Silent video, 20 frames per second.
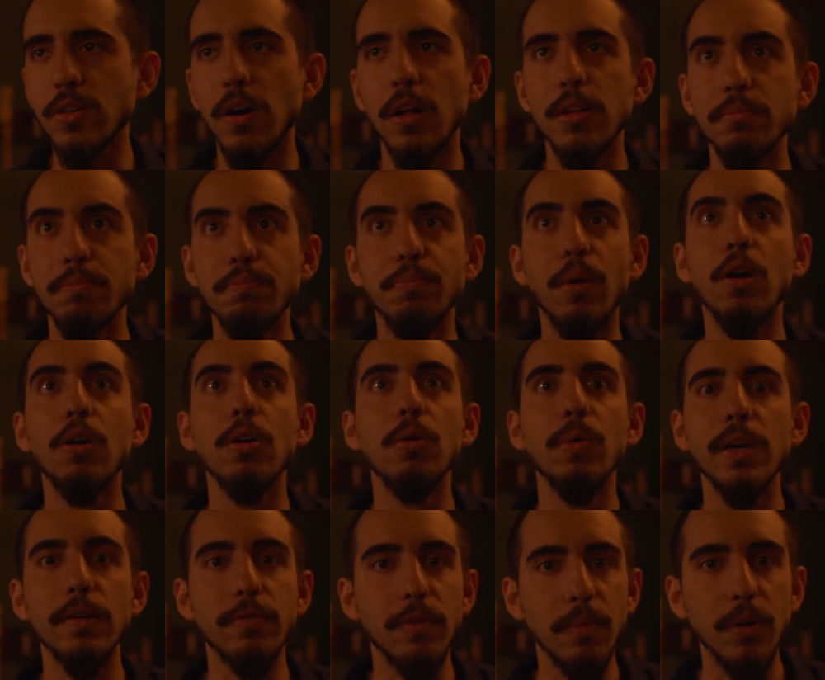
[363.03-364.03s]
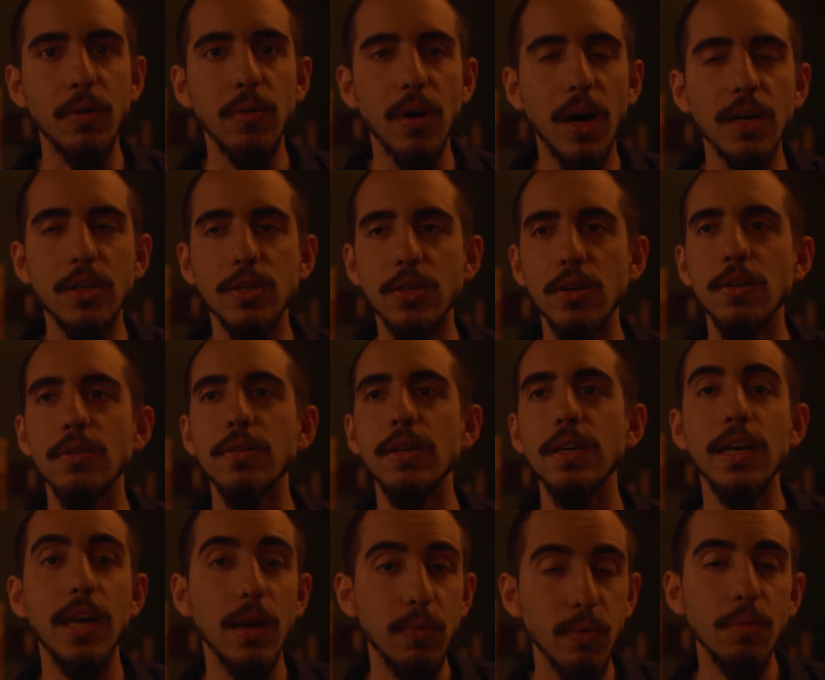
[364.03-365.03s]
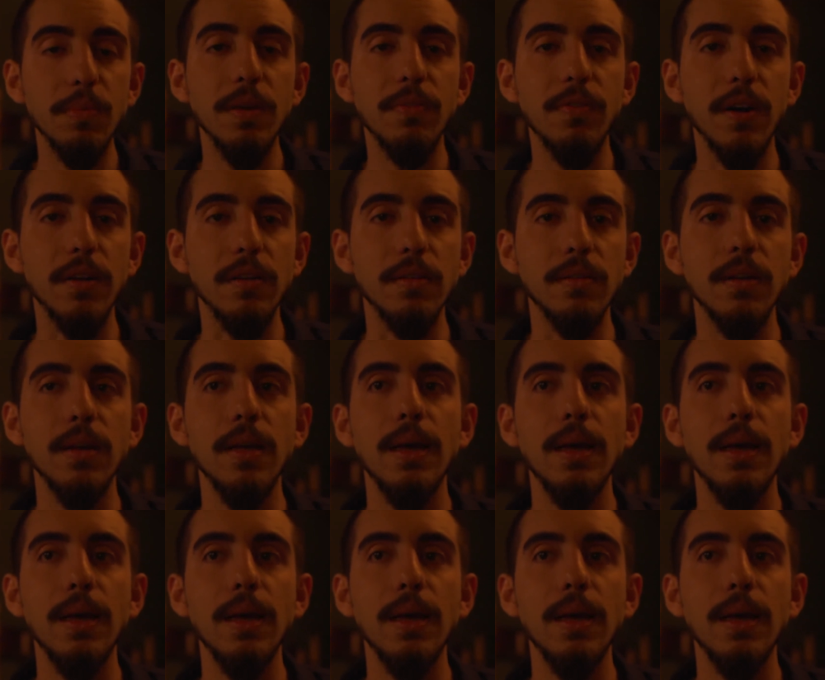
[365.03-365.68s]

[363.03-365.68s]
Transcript: call it borrowing from The Rock Show, it will be fun.